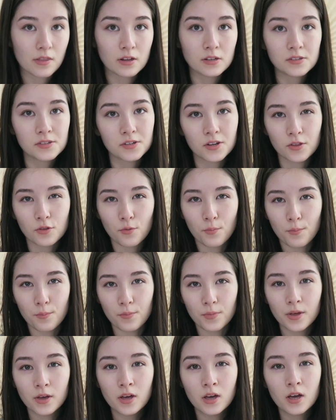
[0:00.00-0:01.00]
Again, that's
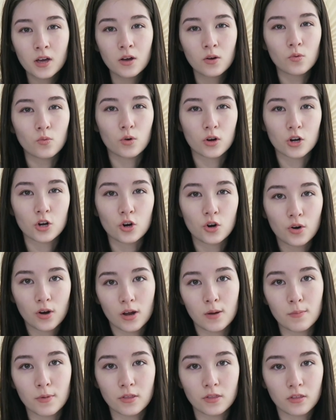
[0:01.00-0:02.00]
another
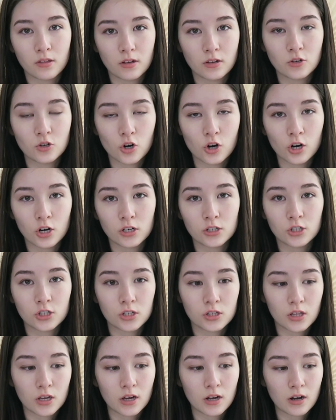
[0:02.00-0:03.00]
recurring monthly
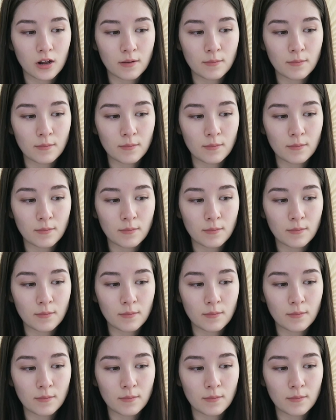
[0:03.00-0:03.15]
charge